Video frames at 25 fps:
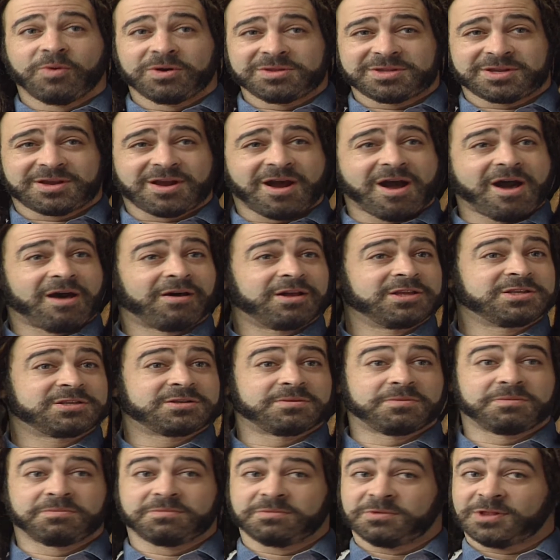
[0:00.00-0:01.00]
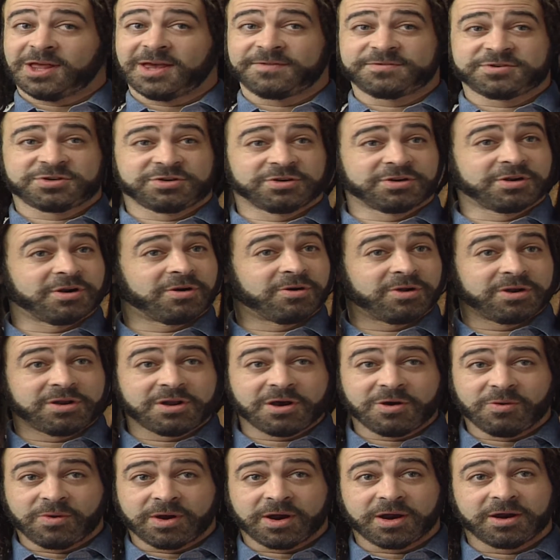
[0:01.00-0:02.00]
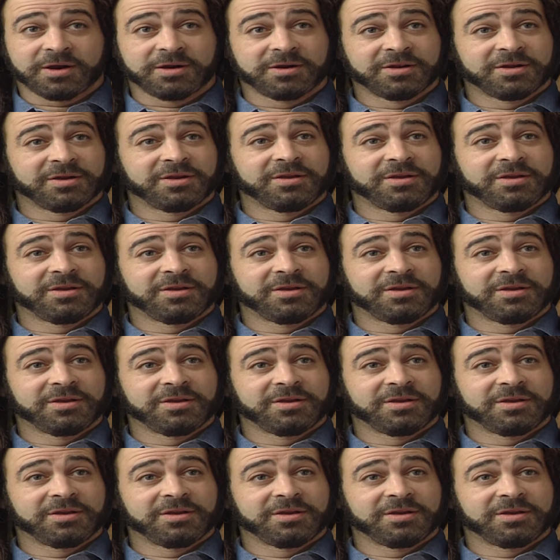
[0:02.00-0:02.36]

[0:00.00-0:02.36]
went to college, life's sure going nowhere.